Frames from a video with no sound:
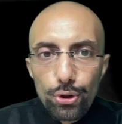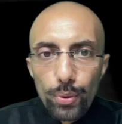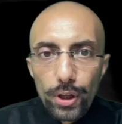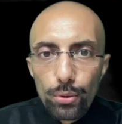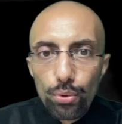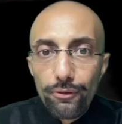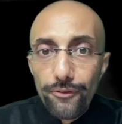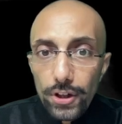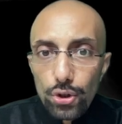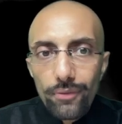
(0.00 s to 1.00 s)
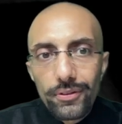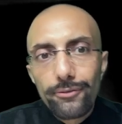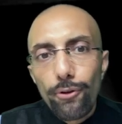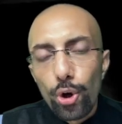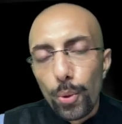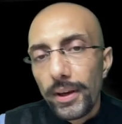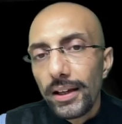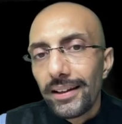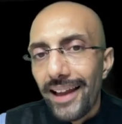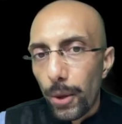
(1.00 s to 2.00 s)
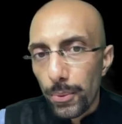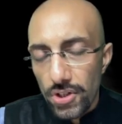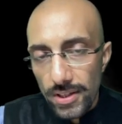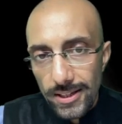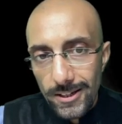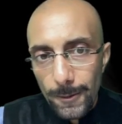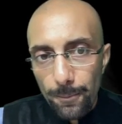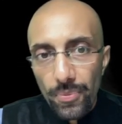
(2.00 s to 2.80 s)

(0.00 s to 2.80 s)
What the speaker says: to include which of the following languages?